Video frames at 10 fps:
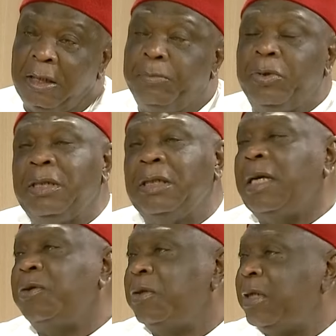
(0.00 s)
The president
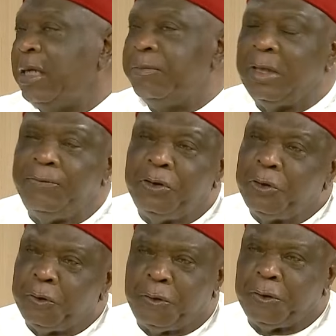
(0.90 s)
has to tell himself the
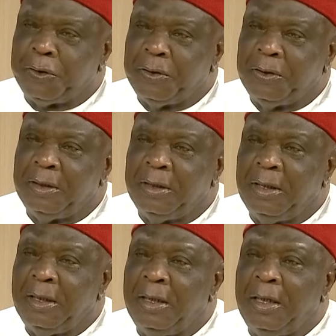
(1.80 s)
truth.
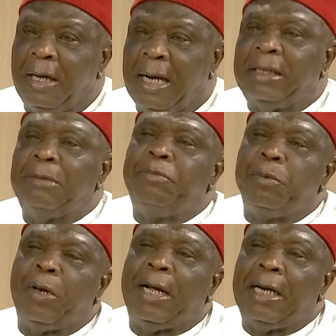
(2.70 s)
I think
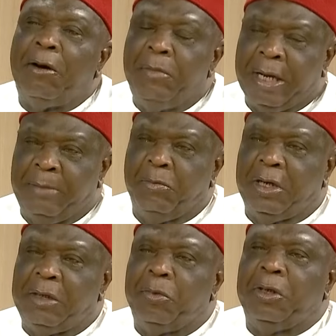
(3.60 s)
people are now making
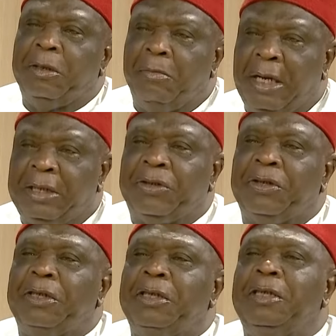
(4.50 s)
money, both the
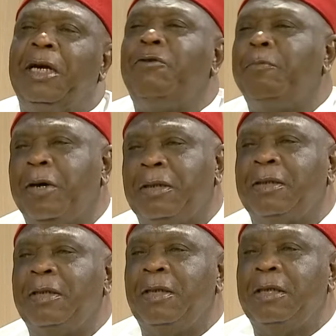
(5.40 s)
military, everybody.
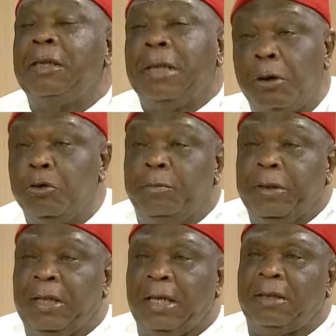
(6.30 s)
It's now good
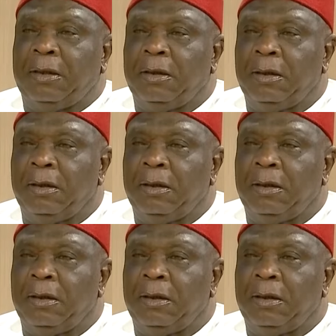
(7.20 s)
business.